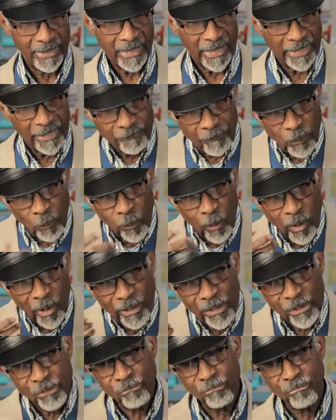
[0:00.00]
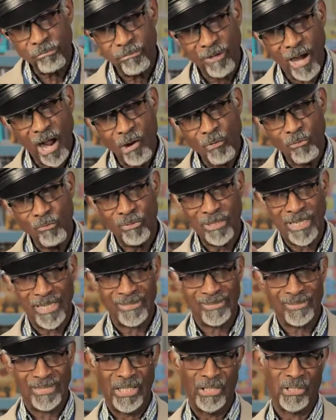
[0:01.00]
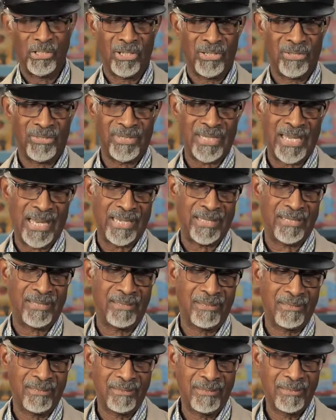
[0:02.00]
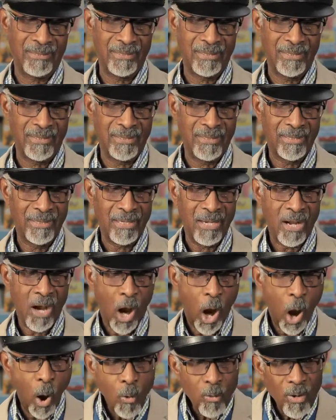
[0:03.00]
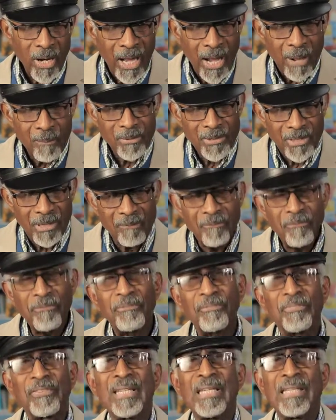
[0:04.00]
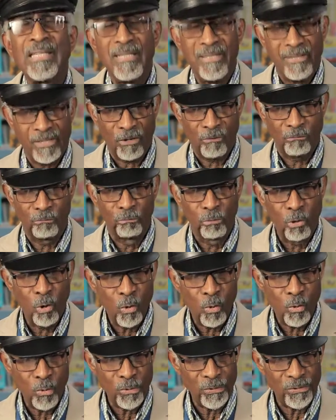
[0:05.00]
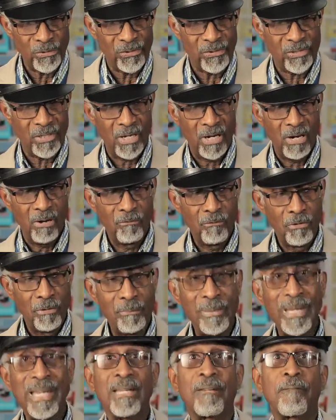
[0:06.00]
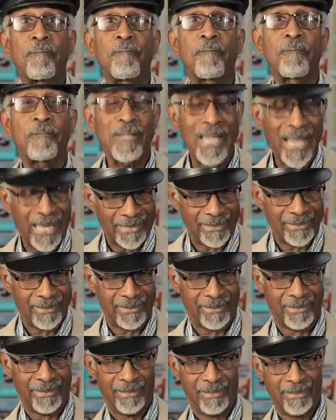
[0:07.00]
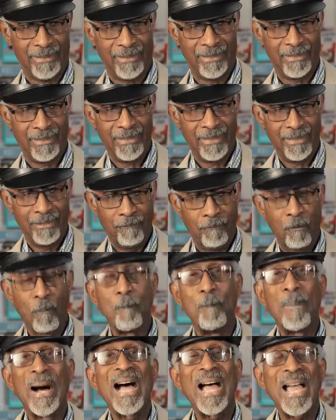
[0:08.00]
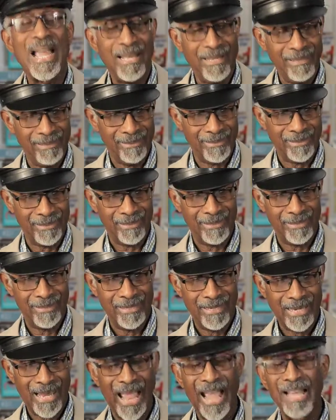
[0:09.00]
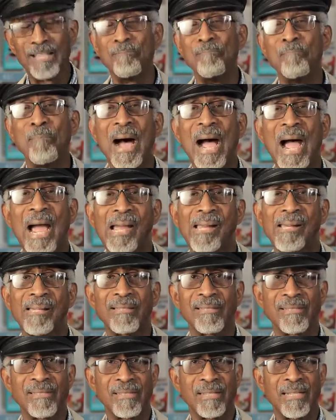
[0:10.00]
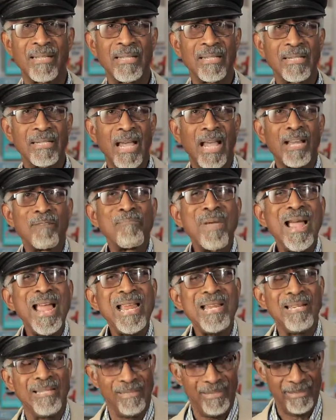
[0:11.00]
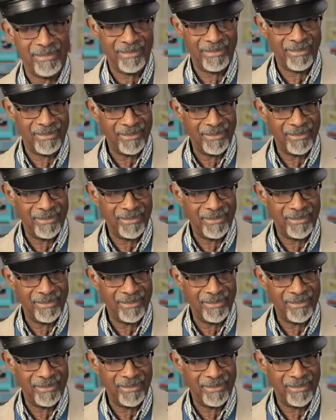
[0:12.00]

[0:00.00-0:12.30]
And if the world is round, as teacher said, how come some fields and roads remain flat for miles and miles and miles?